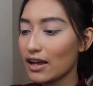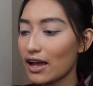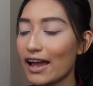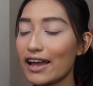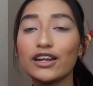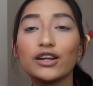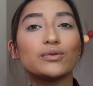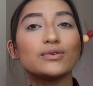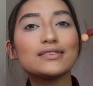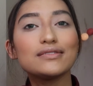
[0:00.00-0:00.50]

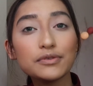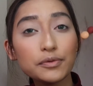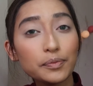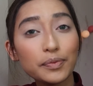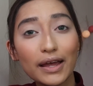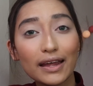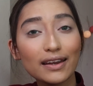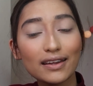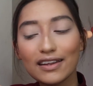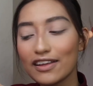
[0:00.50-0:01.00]
I know it's
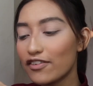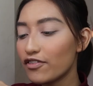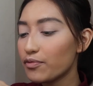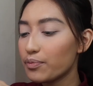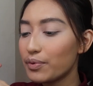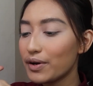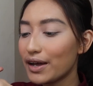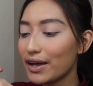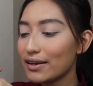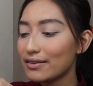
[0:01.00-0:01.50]
repetitive,
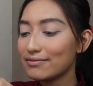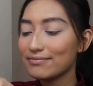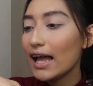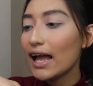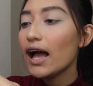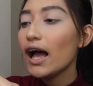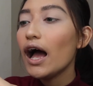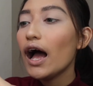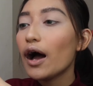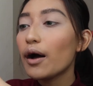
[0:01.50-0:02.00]
but
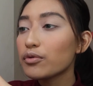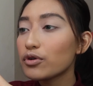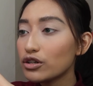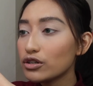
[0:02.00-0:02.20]
I'm